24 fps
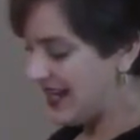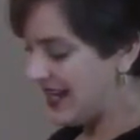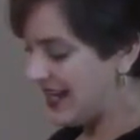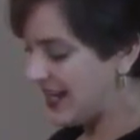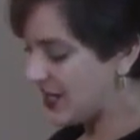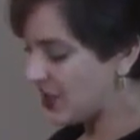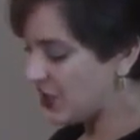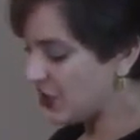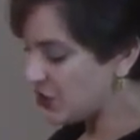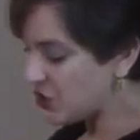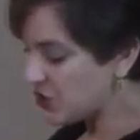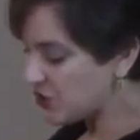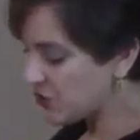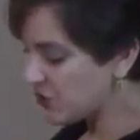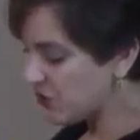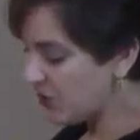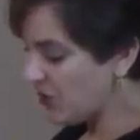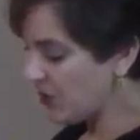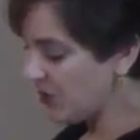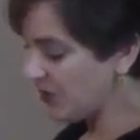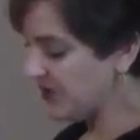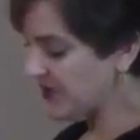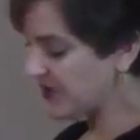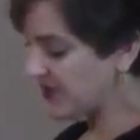a
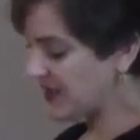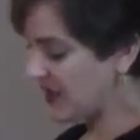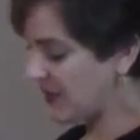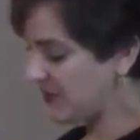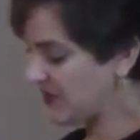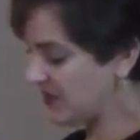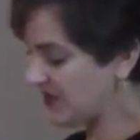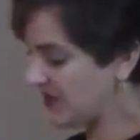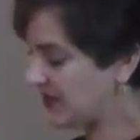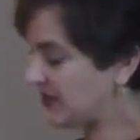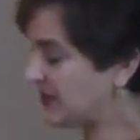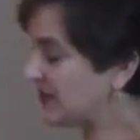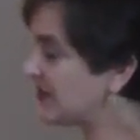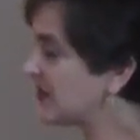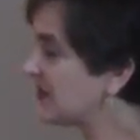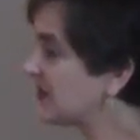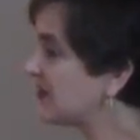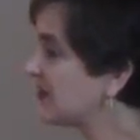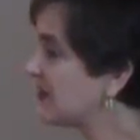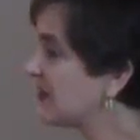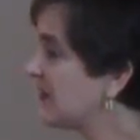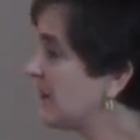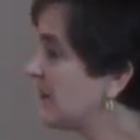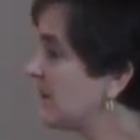controlled
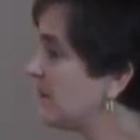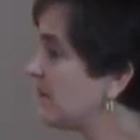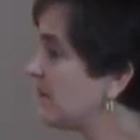substance